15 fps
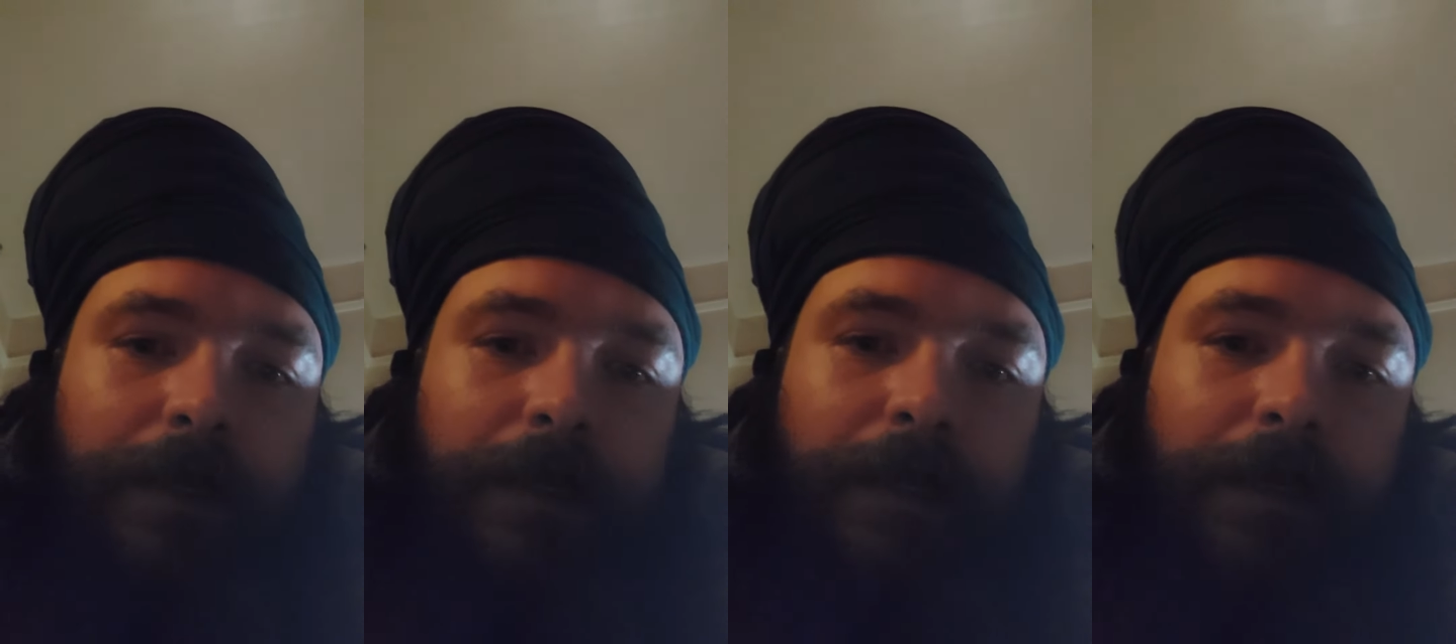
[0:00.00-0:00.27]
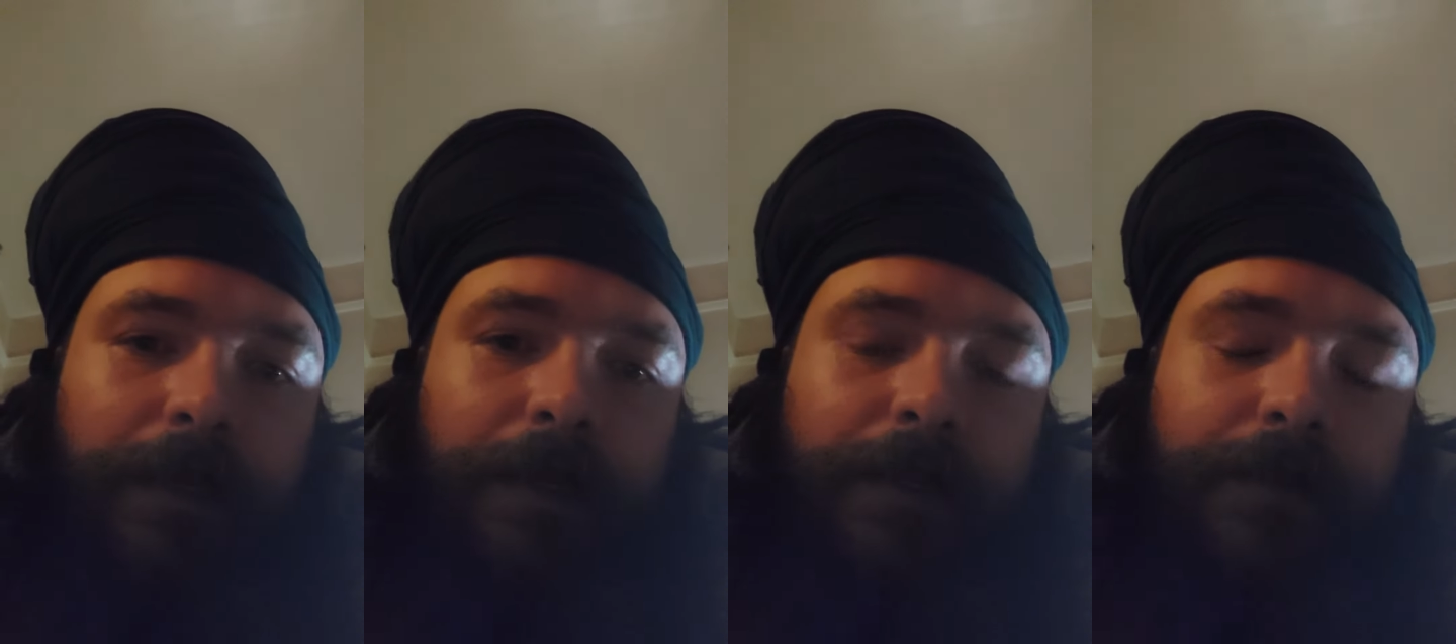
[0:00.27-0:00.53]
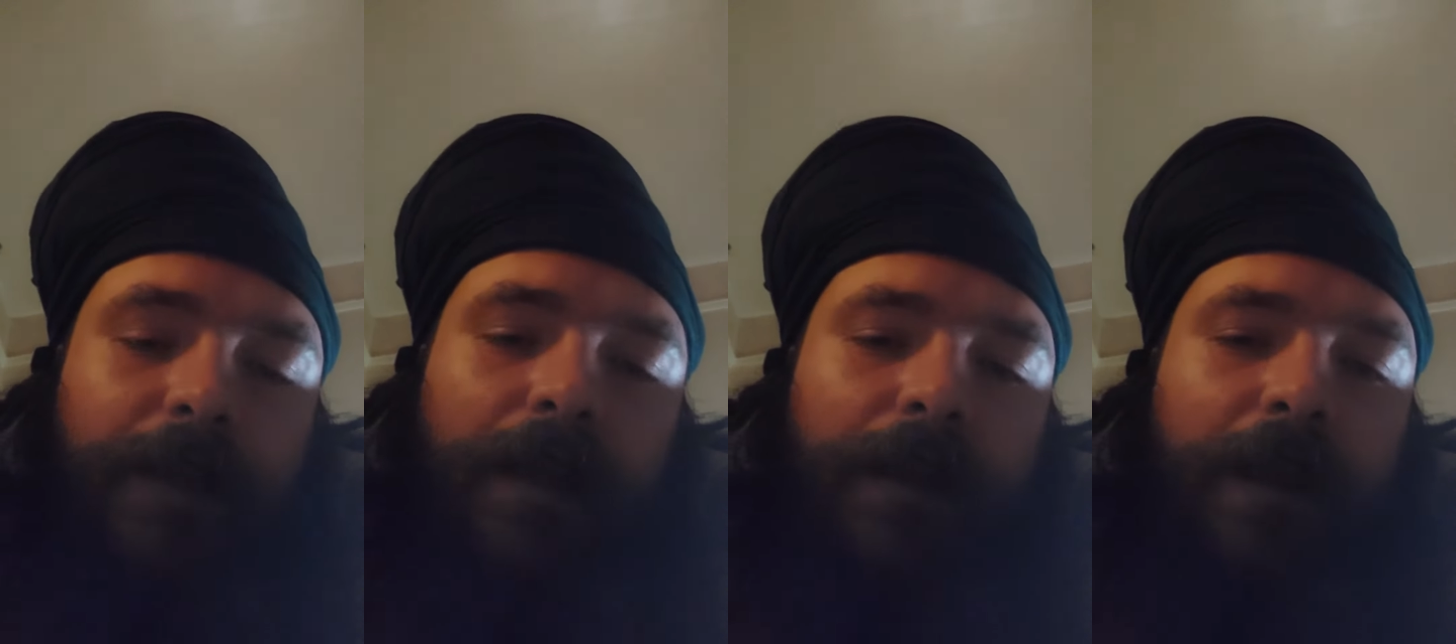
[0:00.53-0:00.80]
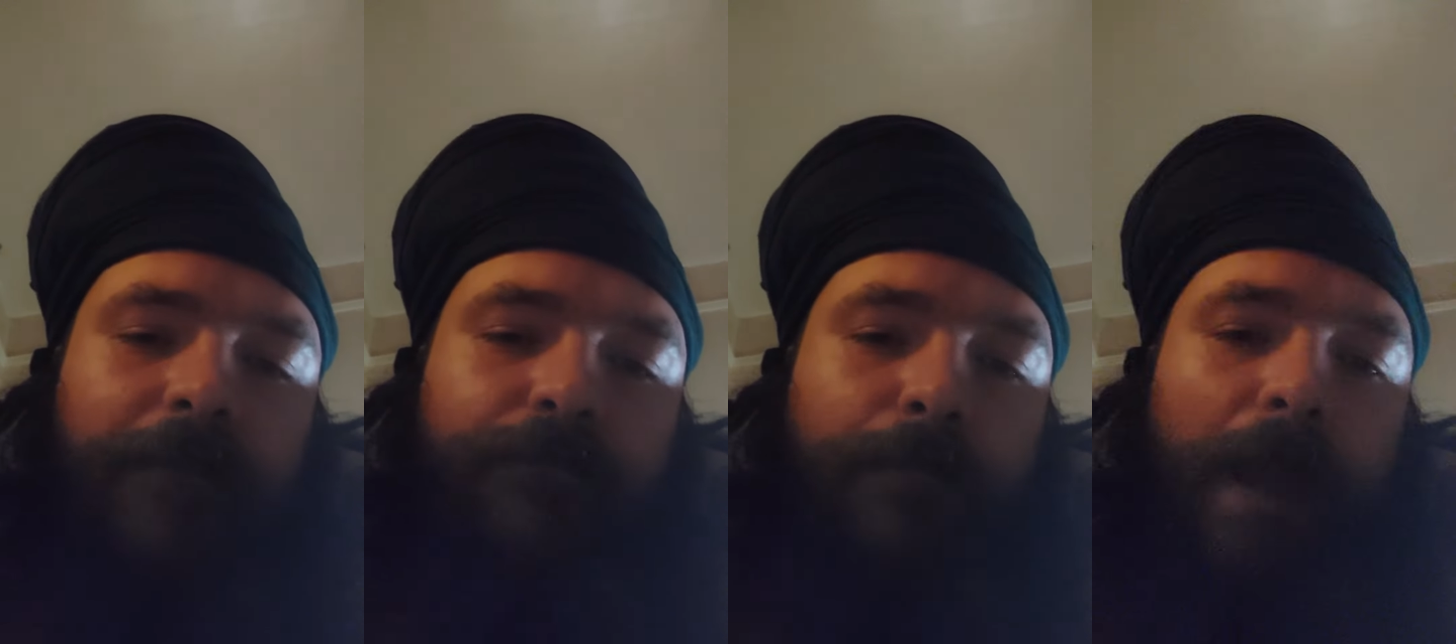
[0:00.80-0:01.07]
he
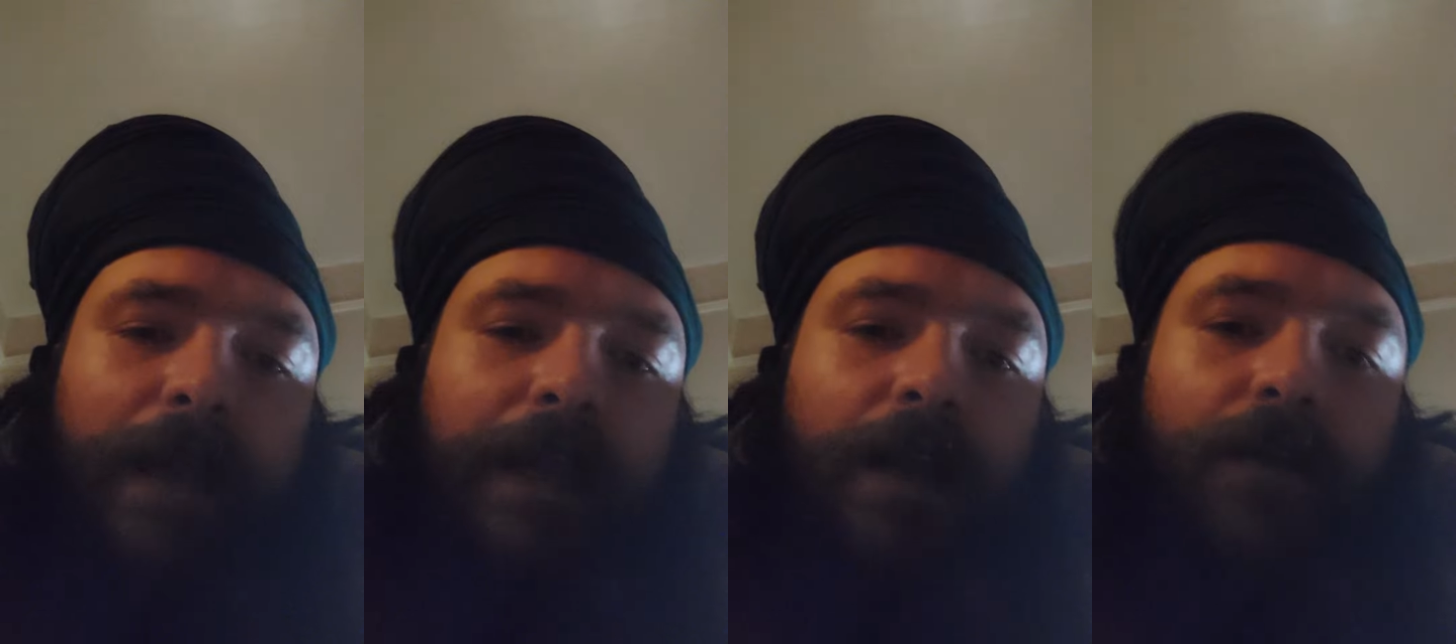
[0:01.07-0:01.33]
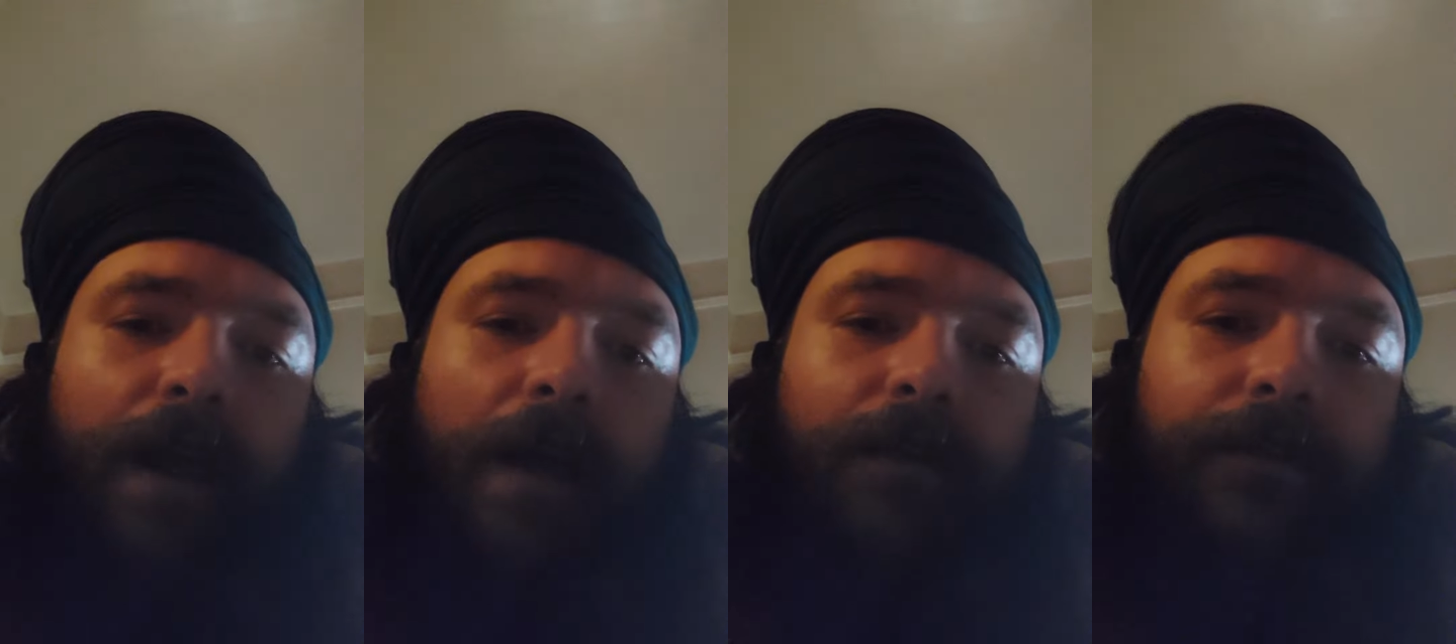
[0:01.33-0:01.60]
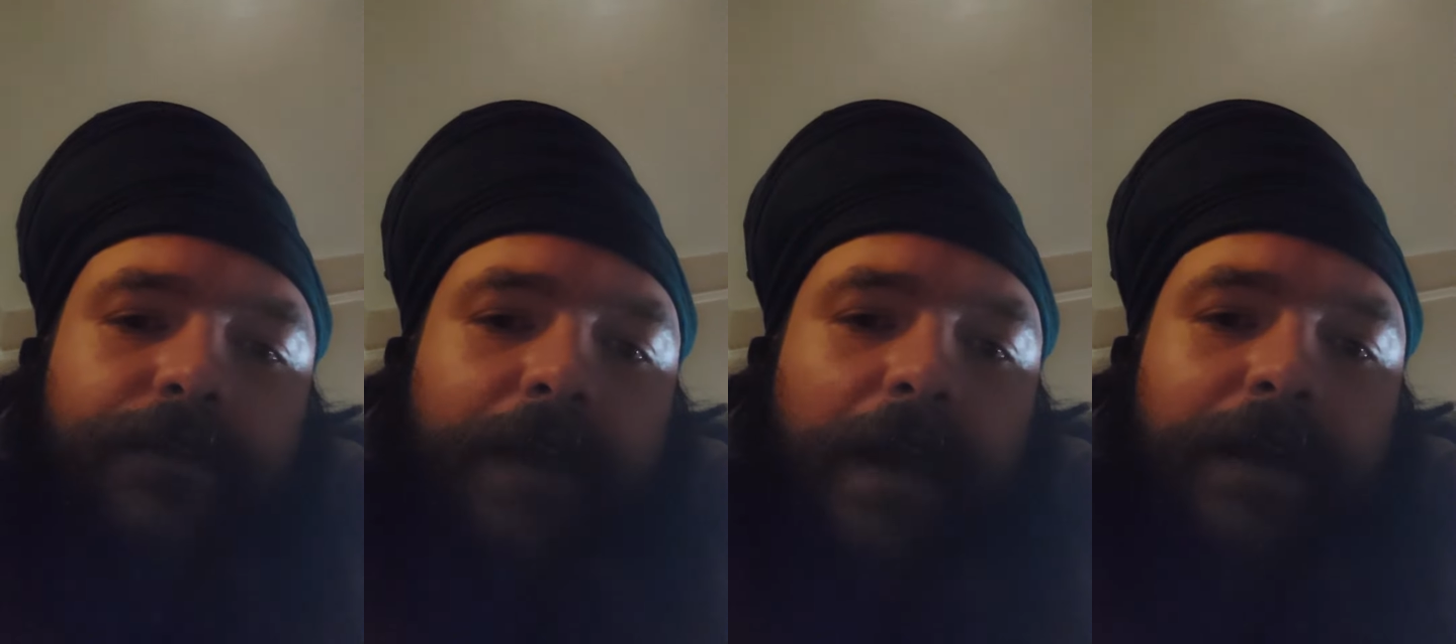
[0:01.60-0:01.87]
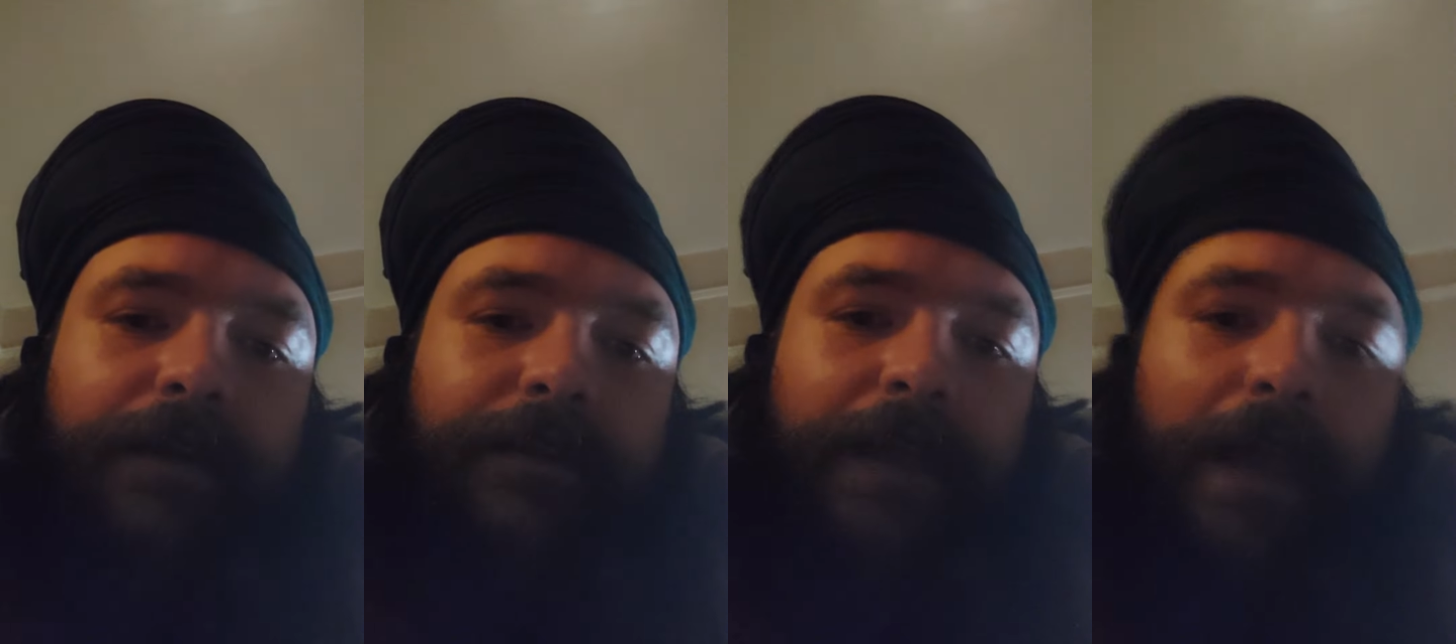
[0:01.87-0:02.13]
shall have many crowns
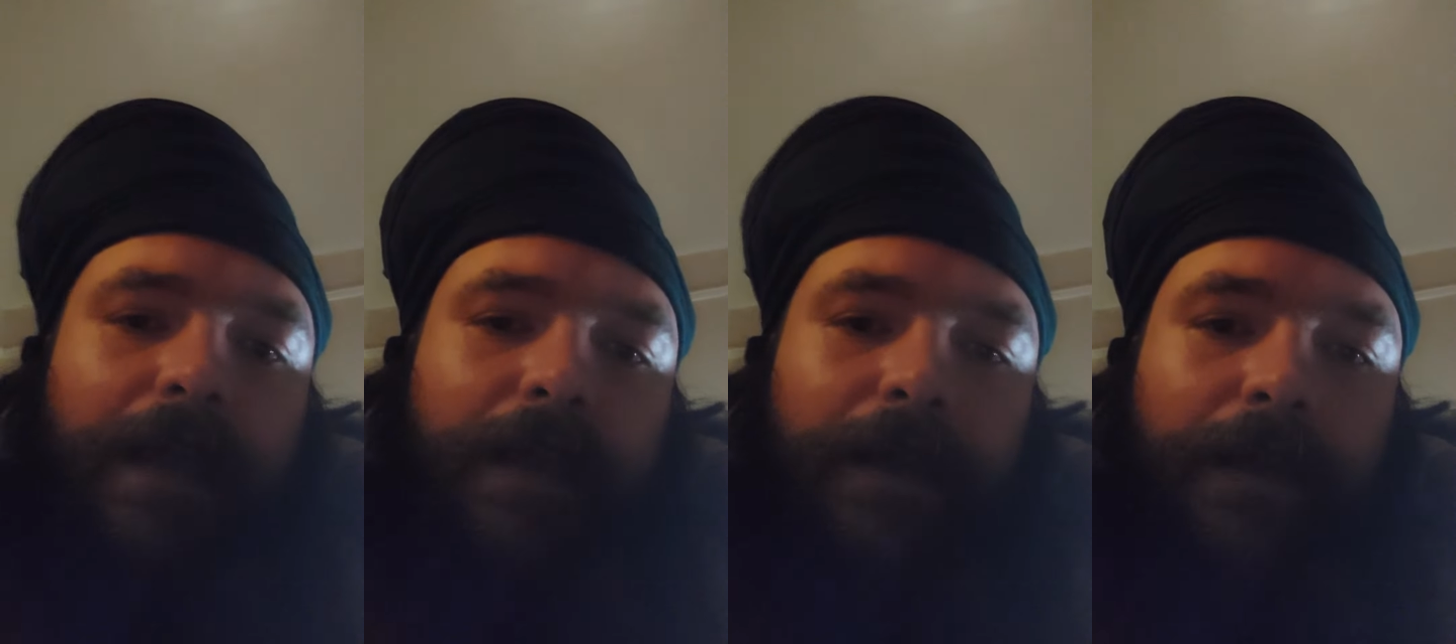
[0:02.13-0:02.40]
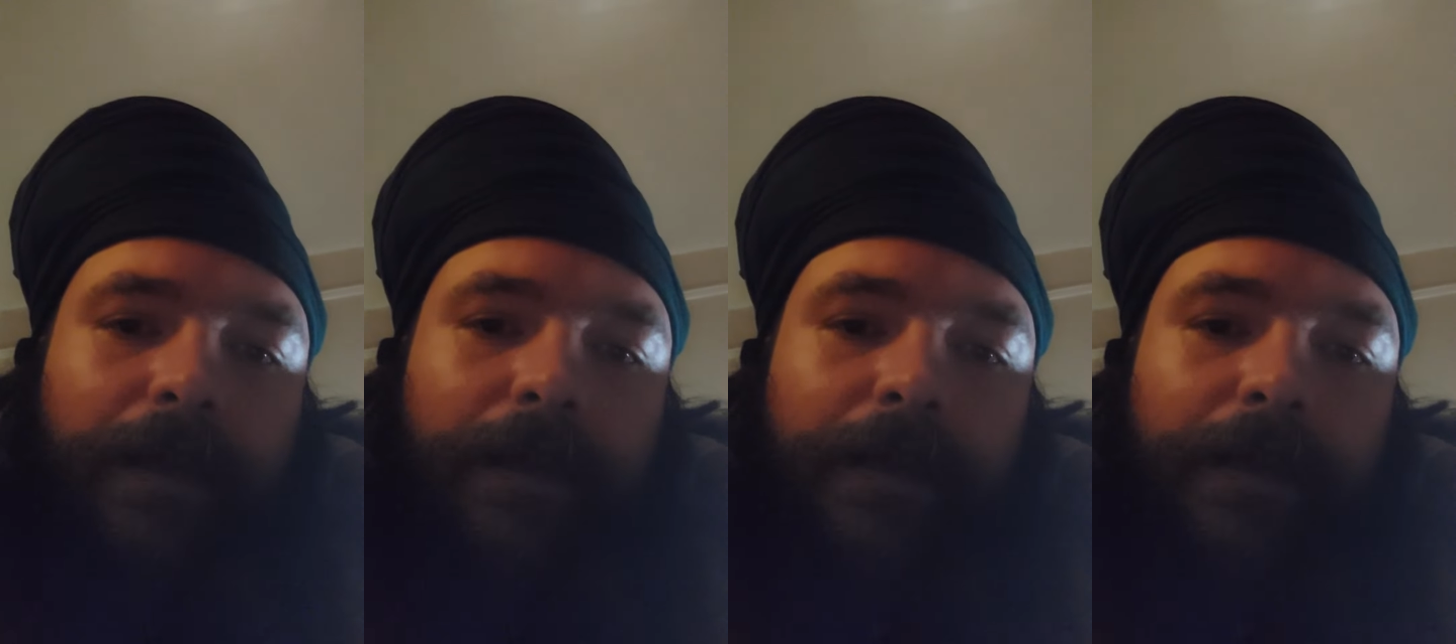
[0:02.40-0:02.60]
on his head.